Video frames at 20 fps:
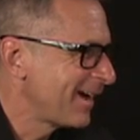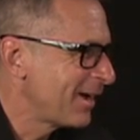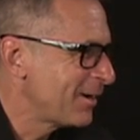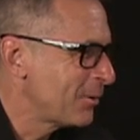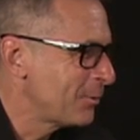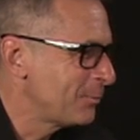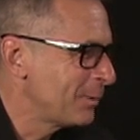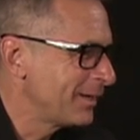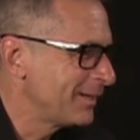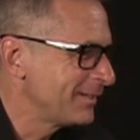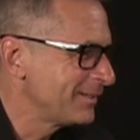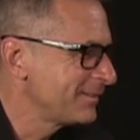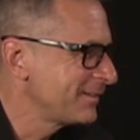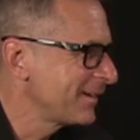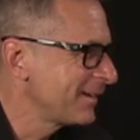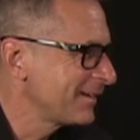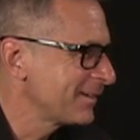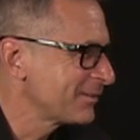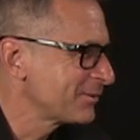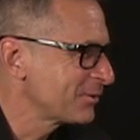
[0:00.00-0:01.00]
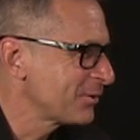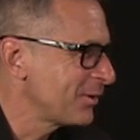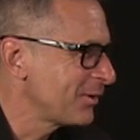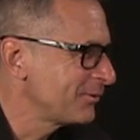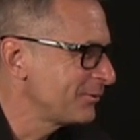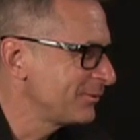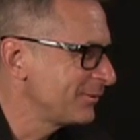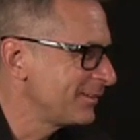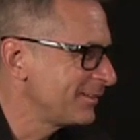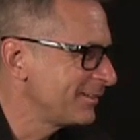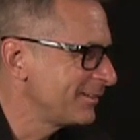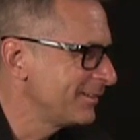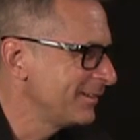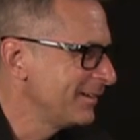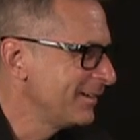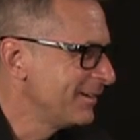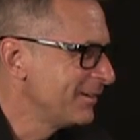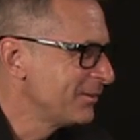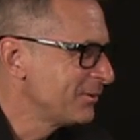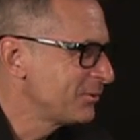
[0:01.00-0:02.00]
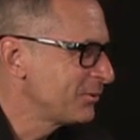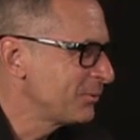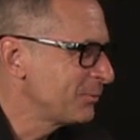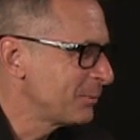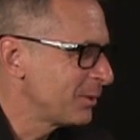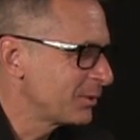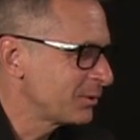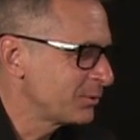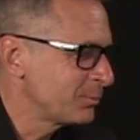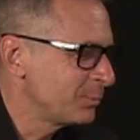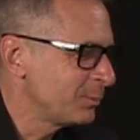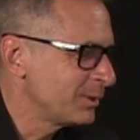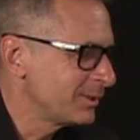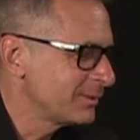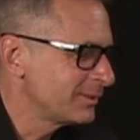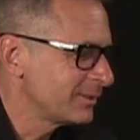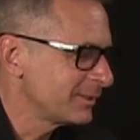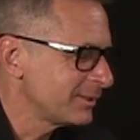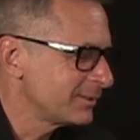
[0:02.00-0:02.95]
I hope I didn't take us off too much, but